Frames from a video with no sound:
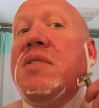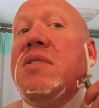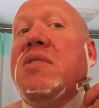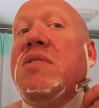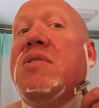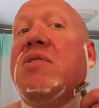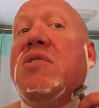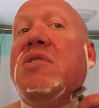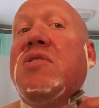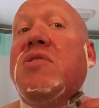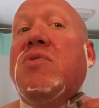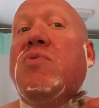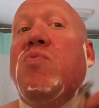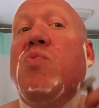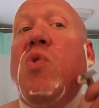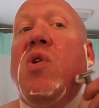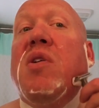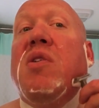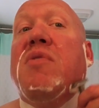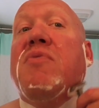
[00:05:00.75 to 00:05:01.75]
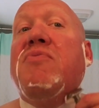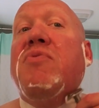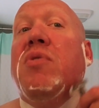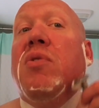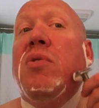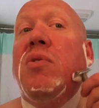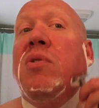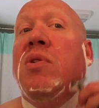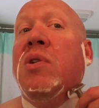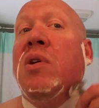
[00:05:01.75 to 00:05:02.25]
It's just
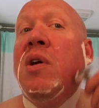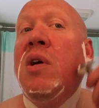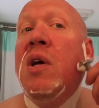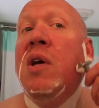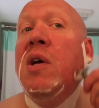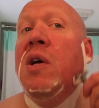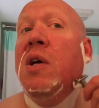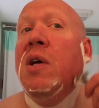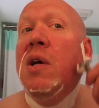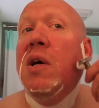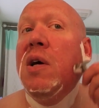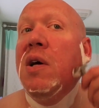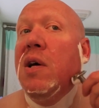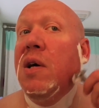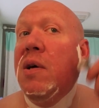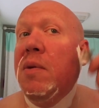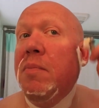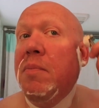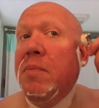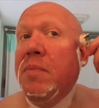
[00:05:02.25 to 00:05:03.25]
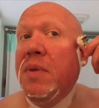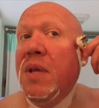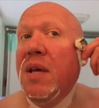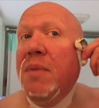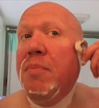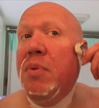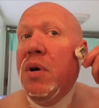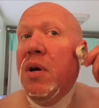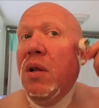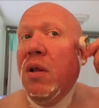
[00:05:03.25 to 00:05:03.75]
wonderful. Um,
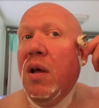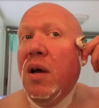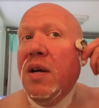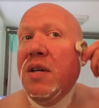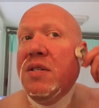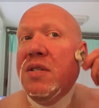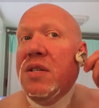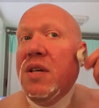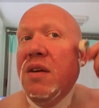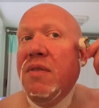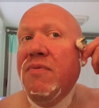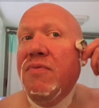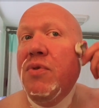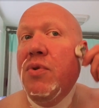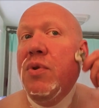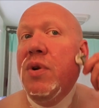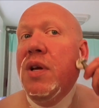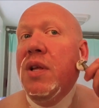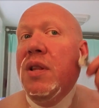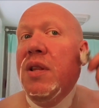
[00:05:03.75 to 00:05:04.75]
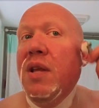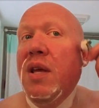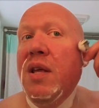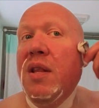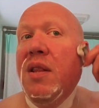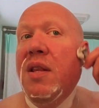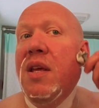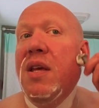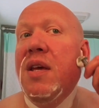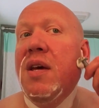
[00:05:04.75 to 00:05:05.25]
they put a lot of skin food in
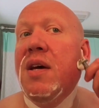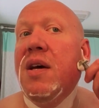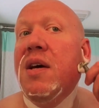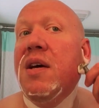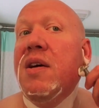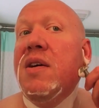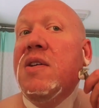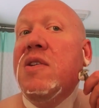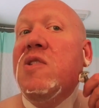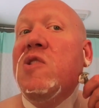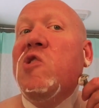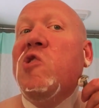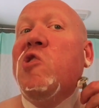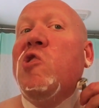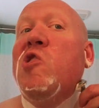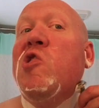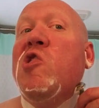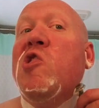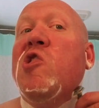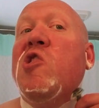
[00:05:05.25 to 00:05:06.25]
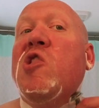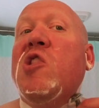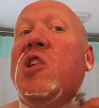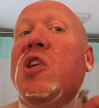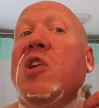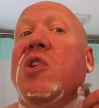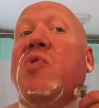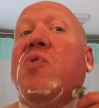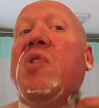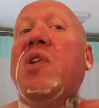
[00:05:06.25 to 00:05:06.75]
in the uh,
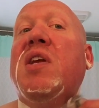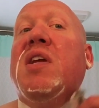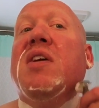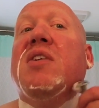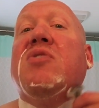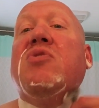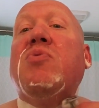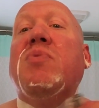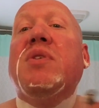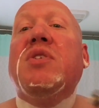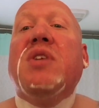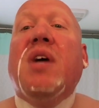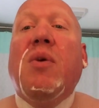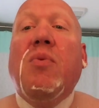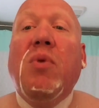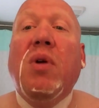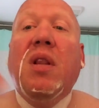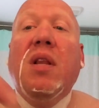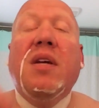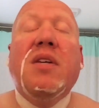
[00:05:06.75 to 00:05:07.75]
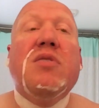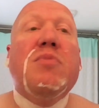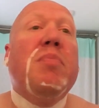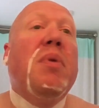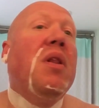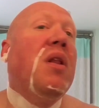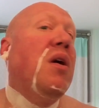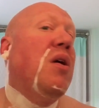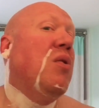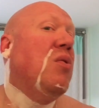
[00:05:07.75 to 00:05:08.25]
ingredients, which I will list
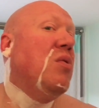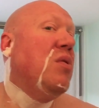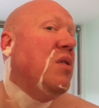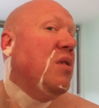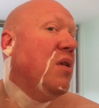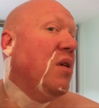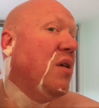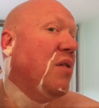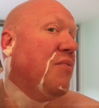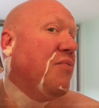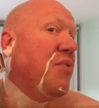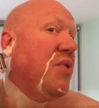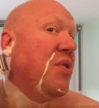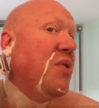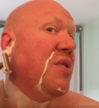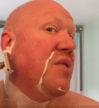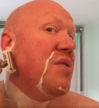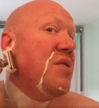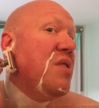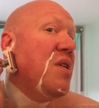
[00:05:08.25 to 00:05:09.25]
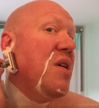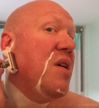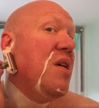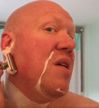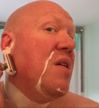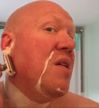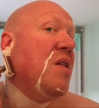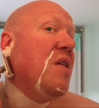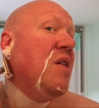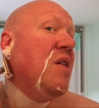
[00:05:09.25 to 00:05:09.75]
below uh, for you to see.